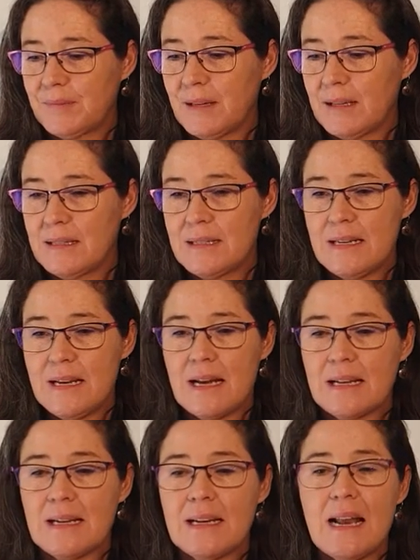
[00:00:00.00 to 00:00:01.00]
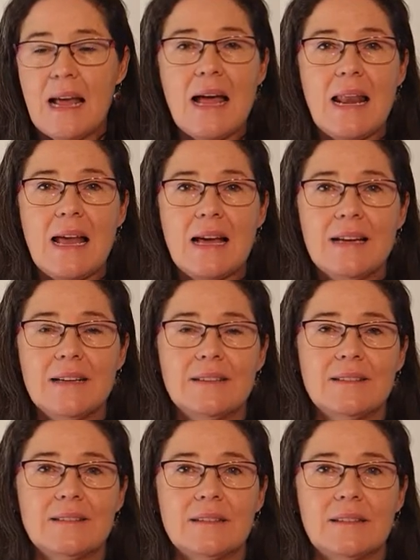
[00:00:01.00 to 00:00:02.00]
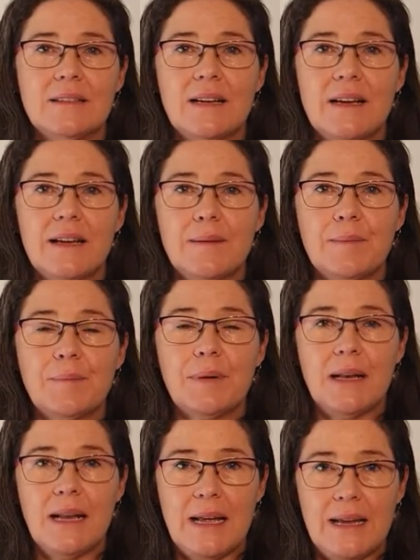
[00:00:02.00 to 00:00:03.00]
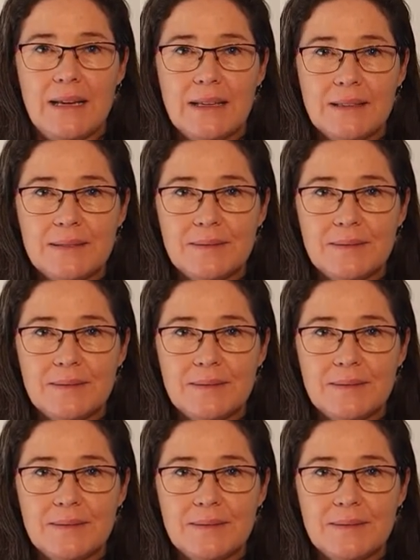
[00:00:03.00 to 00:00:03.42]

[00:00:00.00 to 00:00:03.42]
Ndia dlala, I am playing.